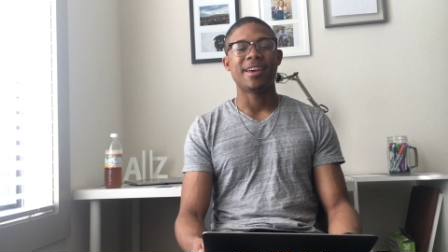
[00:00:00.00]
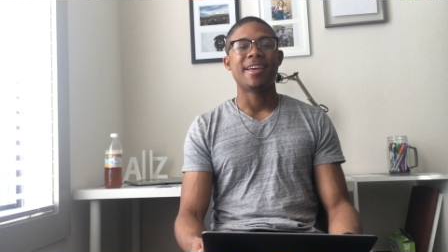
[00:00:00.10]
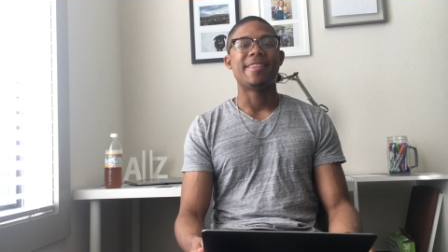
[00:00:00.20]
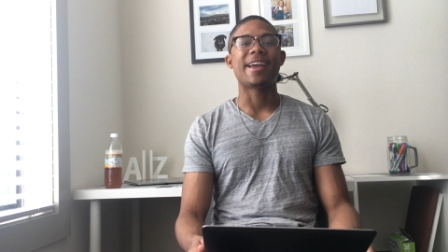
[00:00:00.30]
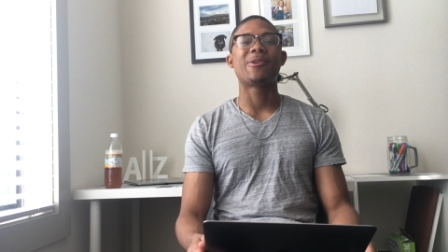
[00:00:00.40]

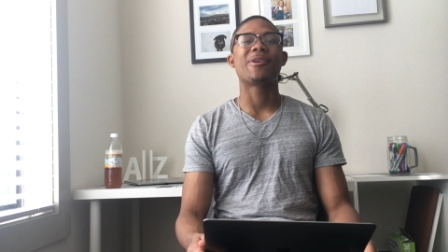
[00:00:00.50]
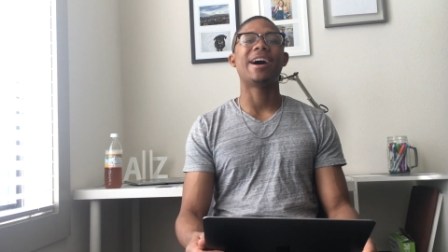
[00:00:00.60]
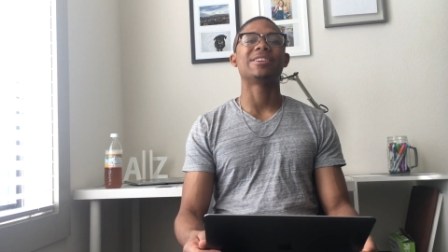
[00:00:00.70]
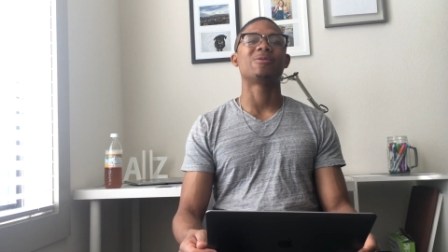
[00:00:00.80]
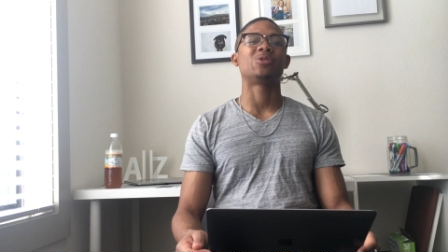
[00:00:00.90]
Thank you
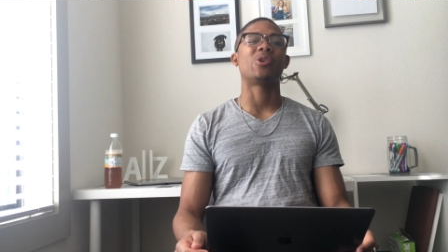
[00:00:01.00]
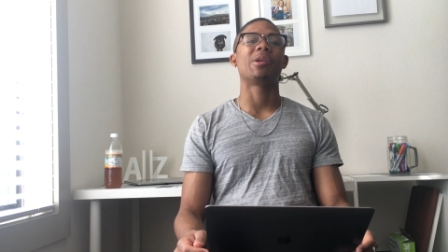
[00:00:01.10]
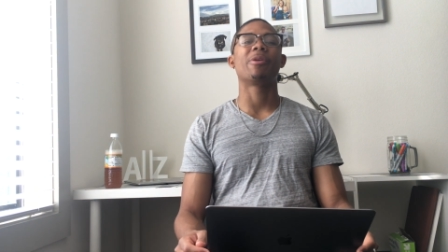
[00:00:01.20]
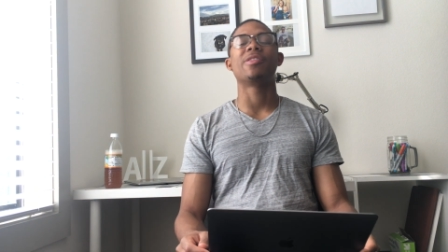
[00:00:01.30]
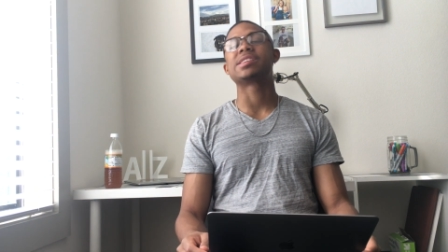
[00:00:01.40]
guys for joining
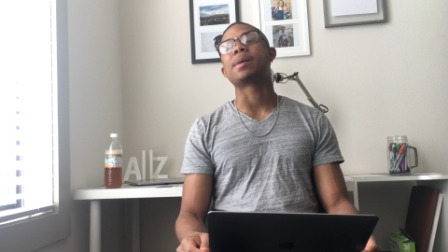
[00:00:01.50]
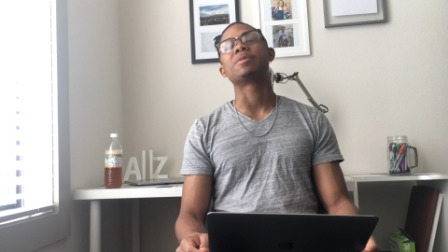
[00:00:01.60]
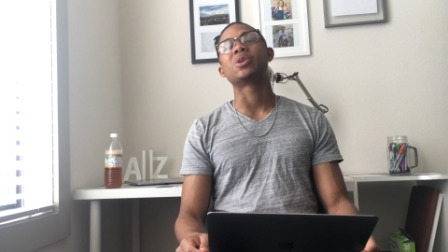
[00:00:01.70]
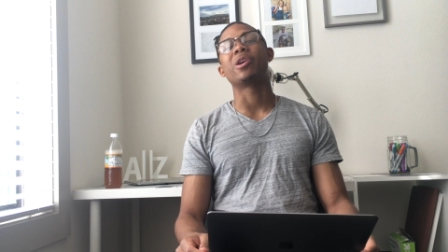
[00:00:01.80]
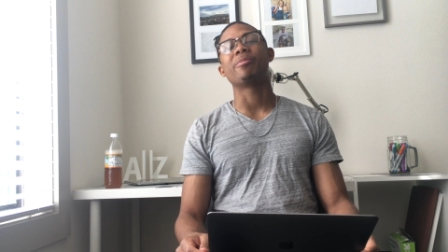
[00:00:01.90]
me on this
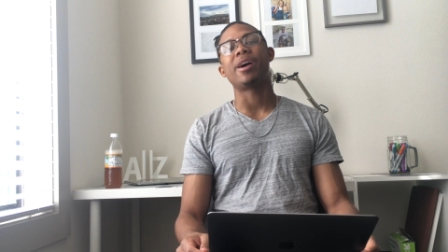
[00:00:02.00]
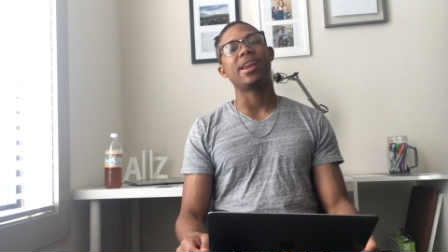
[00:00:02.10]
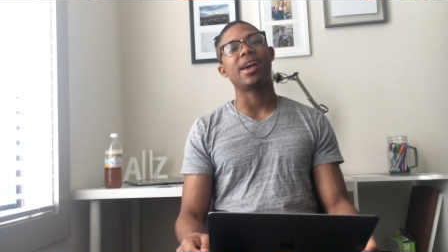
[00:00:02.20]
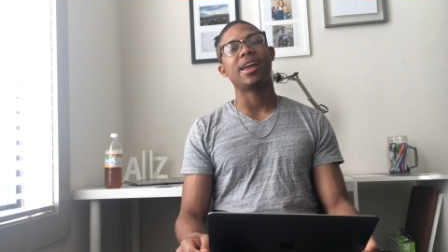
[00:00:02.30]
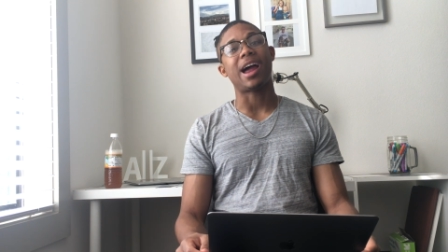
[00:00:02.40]
episode of
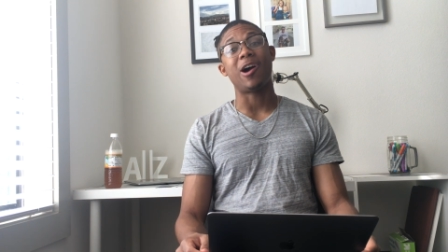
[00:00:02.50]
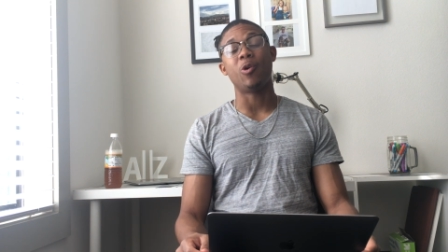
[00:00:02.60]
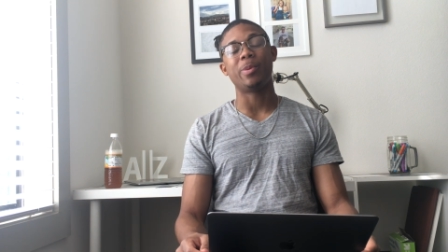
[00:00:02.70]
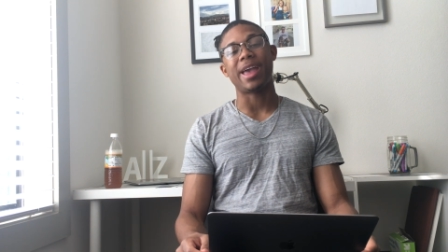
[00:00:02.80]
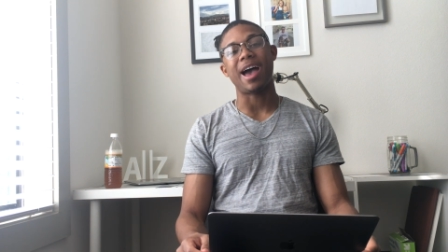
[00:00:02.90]
MedHead. I will
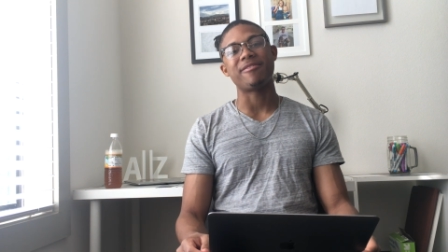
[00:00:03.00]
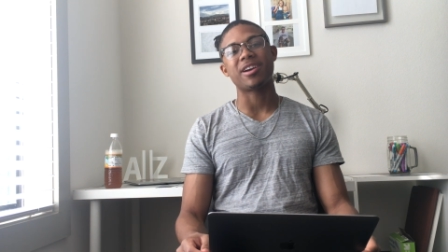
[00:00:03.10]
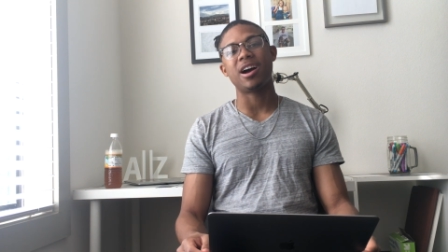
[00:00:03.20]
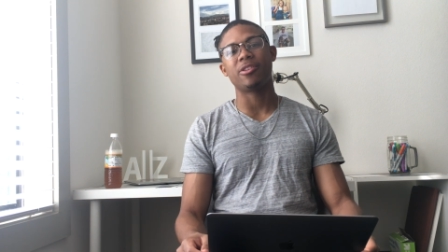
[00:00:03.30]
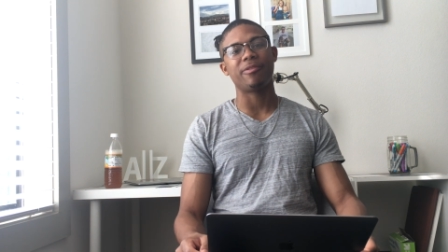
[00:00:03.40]
be having
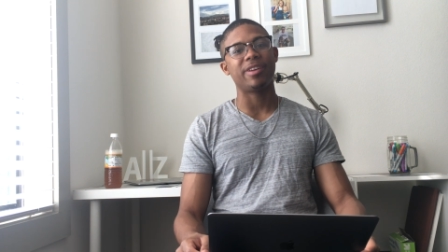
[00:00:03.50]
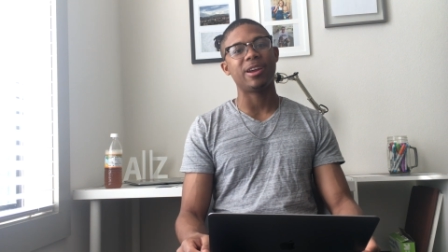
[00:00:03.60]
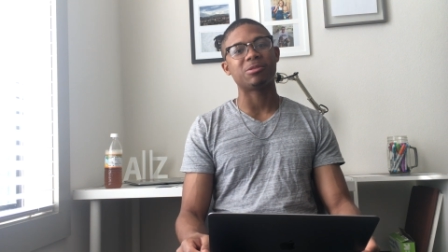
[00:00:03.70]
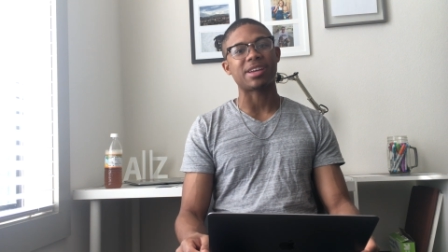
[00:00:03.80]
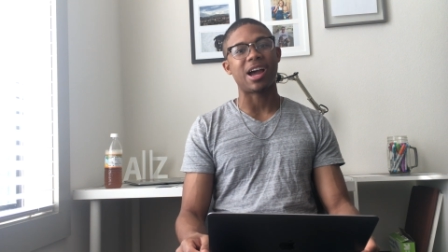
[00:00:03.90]
other
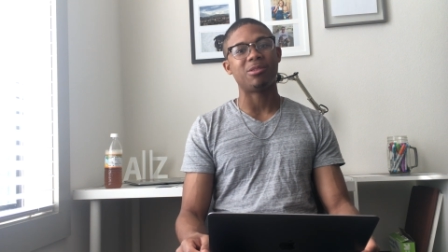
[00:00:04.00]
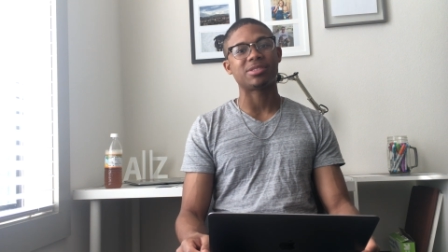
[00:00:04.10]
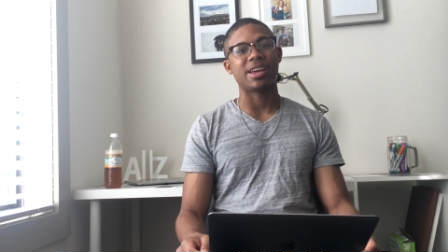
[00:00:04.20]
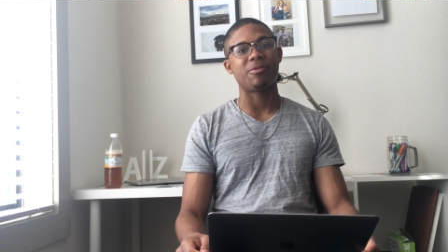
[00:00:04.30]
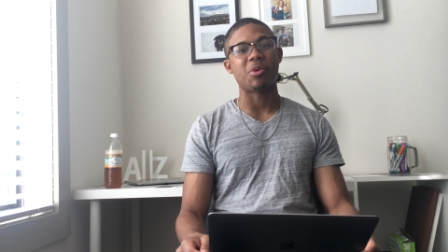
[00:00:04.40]
videos
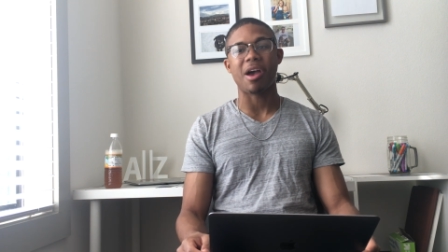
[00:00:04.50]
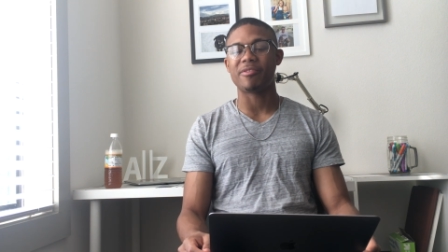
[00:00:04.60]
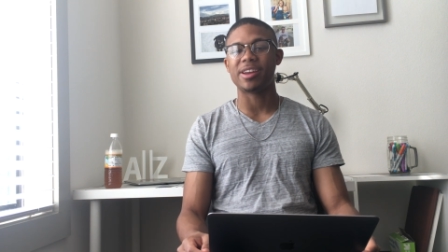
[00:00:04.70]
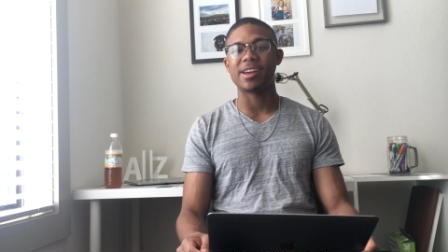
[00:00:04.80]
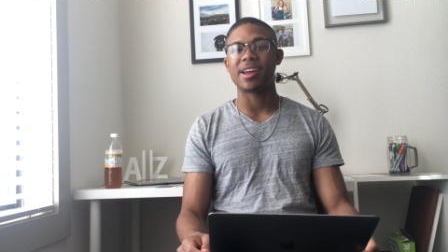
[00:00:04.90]
out. If you have
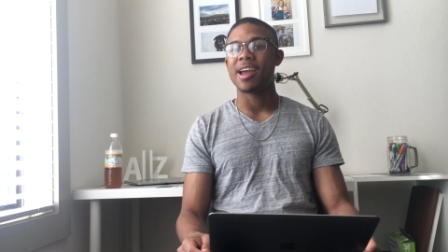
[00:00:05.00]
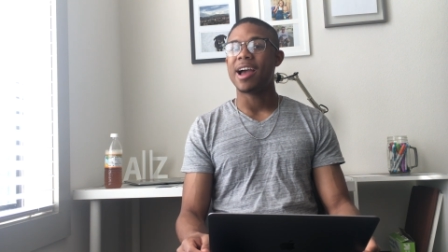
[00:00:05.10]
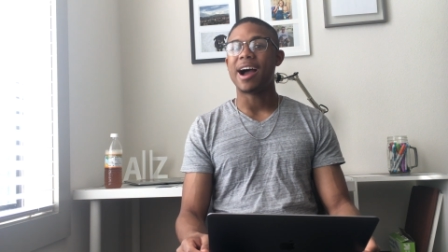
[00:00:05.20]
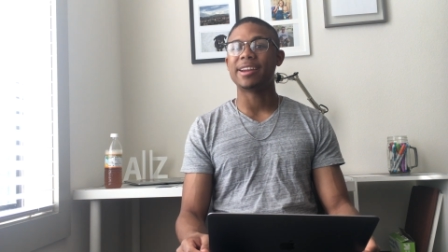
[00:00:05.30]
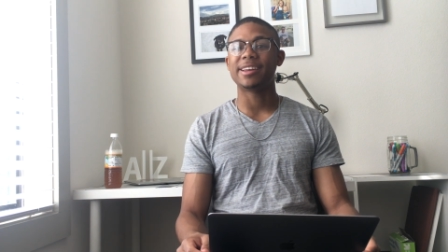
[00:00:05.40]
any
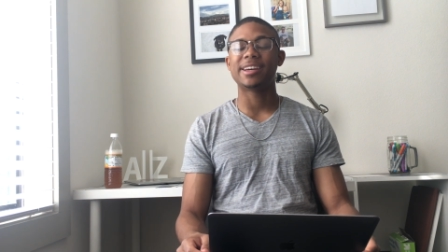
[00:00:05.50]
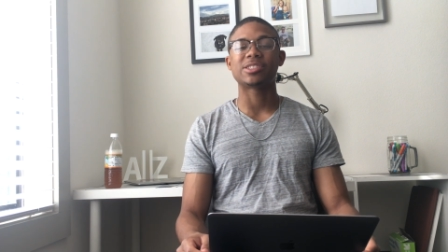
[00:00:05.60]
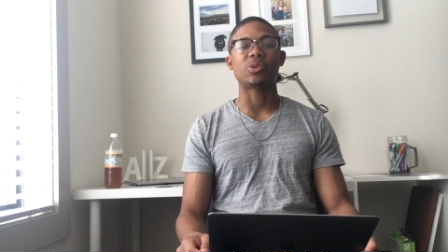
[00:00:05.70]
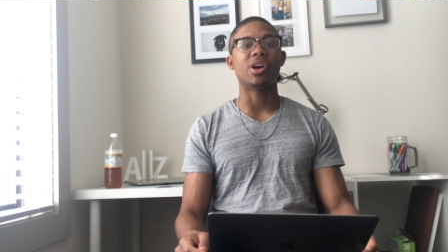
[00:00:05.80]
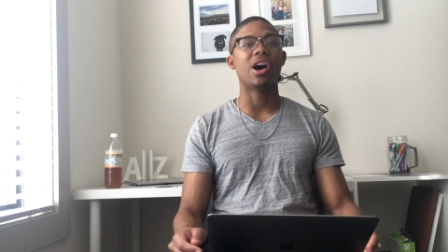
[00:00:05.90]
ideas
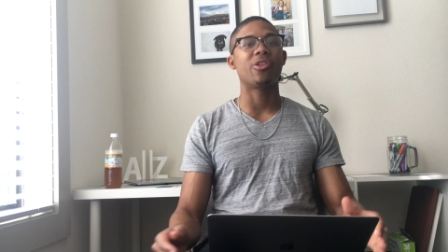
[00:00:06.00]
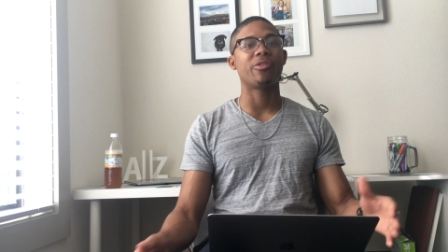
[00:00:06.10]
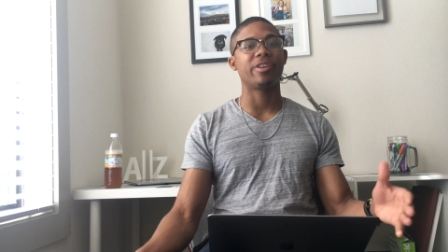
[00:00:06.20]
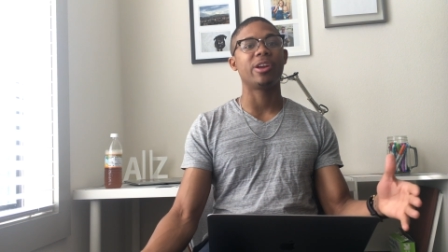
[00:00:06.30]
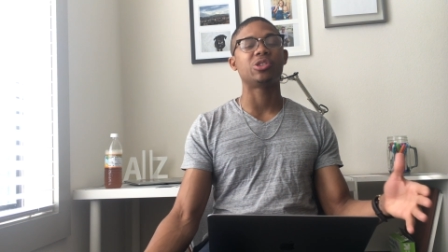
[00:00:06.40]
on other
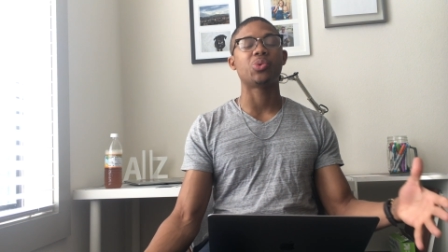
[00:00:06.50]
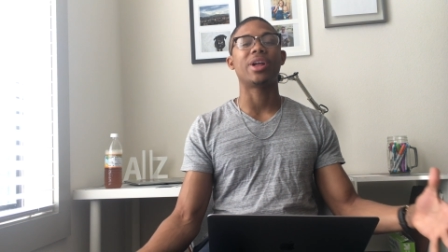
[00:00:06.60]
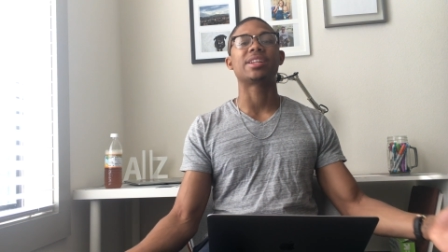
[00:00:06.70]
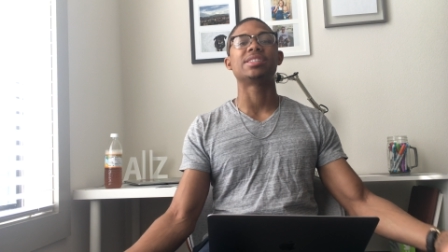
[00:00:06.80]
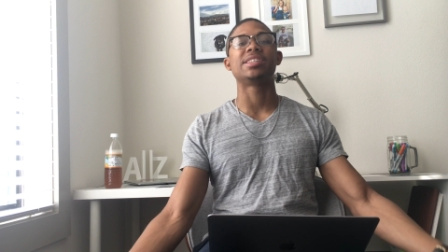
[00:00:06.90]
videos you'd
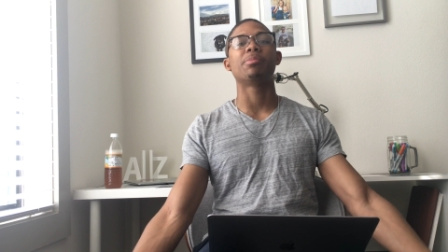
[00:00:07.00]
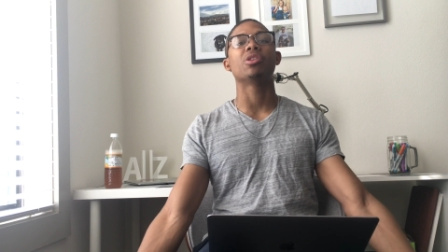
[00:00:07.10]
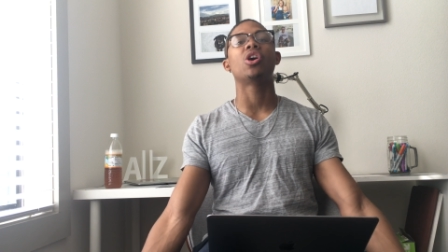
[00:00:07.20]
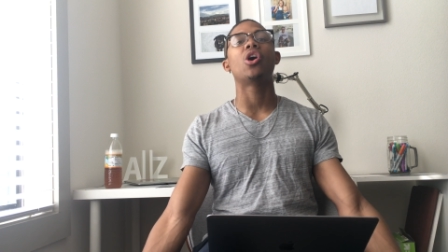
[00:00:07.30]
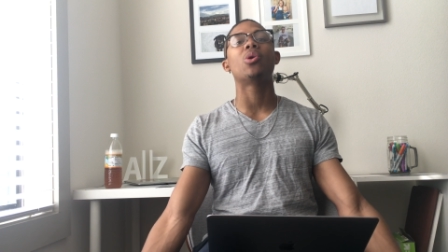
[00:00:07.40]
like to see
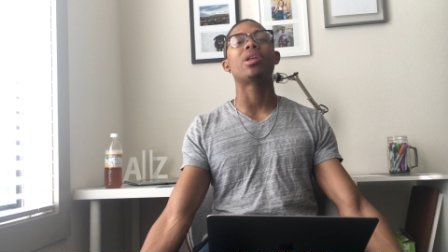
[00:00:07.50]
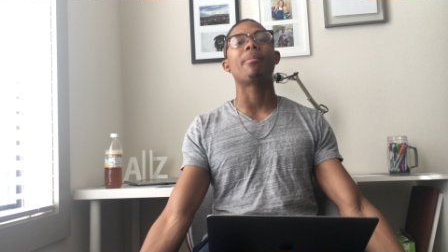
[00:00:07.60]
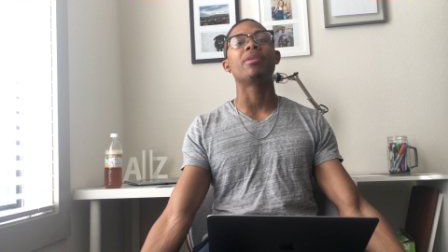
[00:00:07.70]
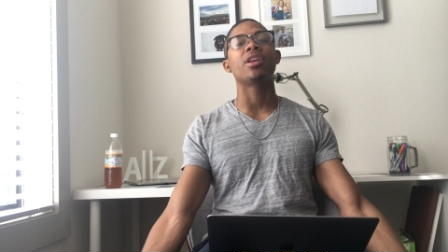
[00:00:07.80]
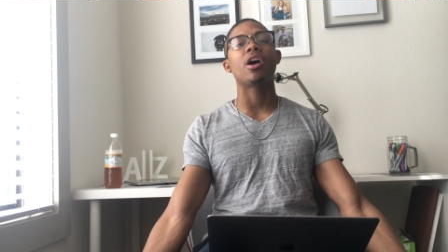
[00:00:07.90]
below,
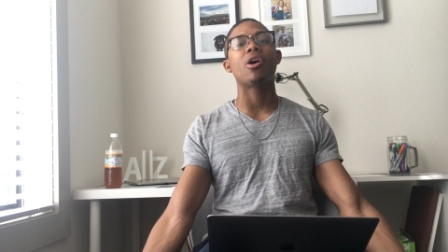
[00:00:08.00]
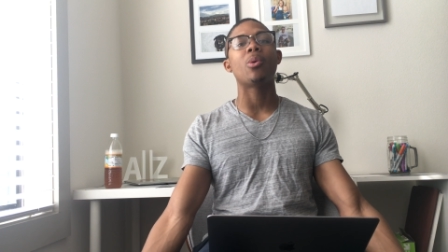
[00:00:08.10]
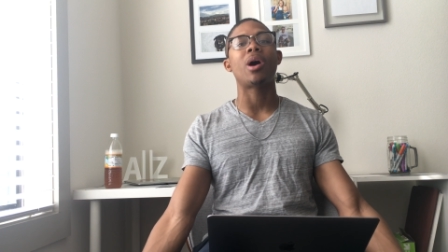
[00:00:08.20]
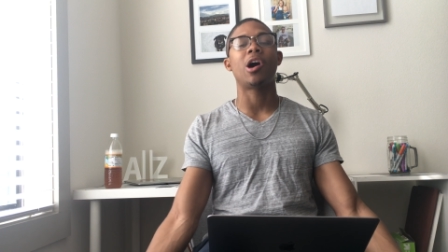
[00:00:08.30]
let me know.